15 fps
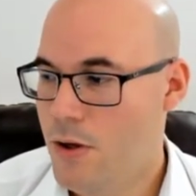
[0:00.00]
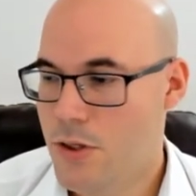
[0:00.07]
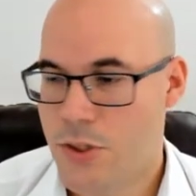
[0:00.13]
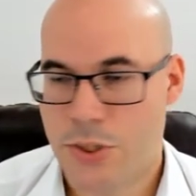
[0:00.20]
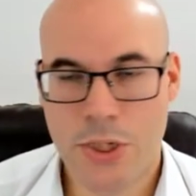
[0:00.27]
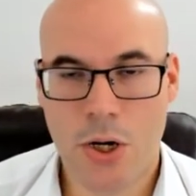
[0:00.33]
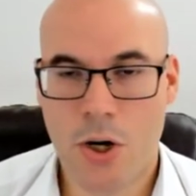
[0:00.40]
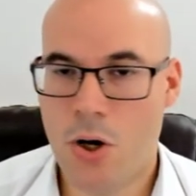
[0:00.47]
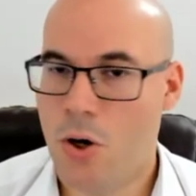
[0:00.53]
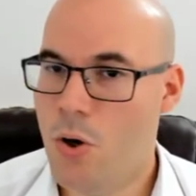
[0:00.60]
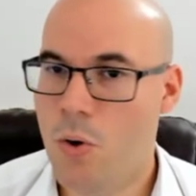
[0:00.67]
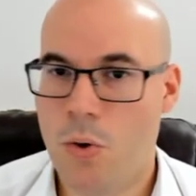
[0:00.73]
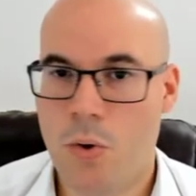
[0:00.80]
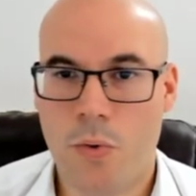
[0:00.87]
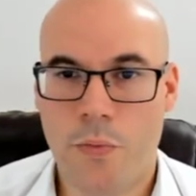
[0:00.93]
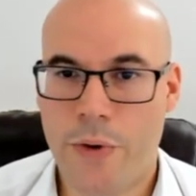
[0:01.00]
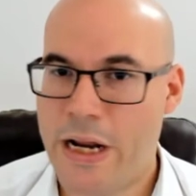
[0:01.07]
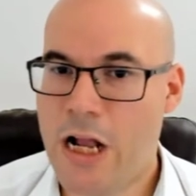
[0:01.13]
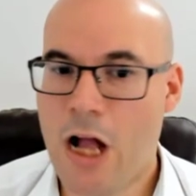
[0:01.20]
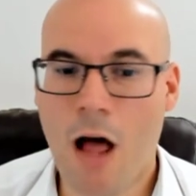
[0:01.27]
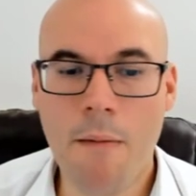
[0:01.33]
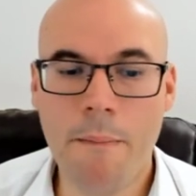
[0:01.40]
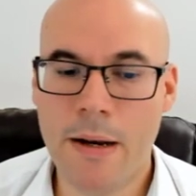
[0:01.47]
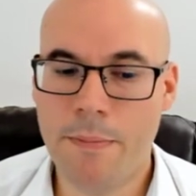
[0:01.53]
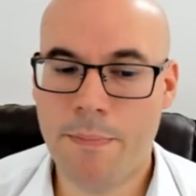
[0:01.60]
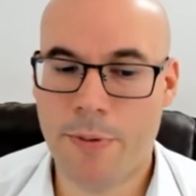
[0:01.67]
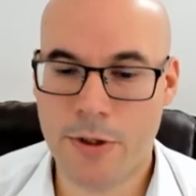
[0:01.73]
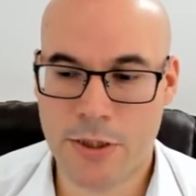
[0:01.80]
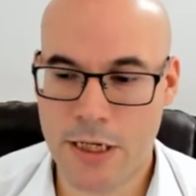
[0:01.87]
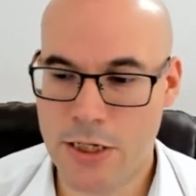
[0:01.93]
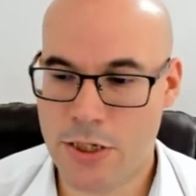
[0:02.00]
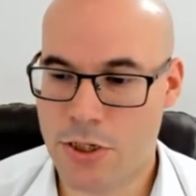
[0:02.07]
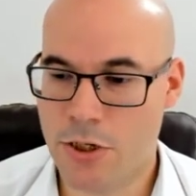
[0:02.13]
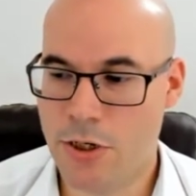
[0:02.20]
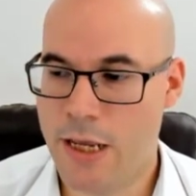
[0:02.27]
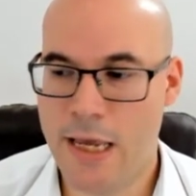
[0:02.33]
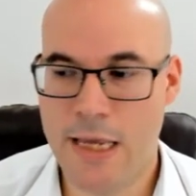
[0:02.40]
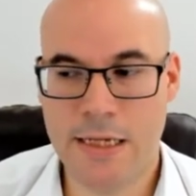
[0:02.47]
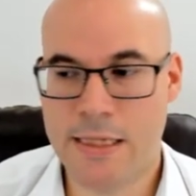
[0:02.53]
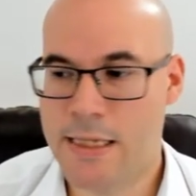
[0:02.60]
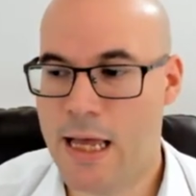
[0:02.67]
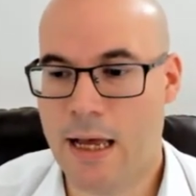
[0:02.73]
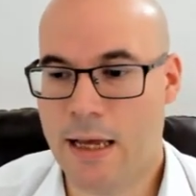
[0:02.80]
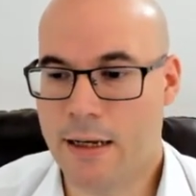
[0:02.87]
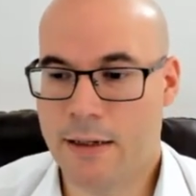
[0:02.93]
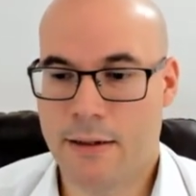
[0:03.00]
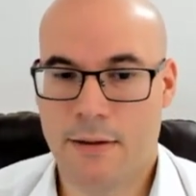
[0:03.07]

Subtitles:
so recumbent position is not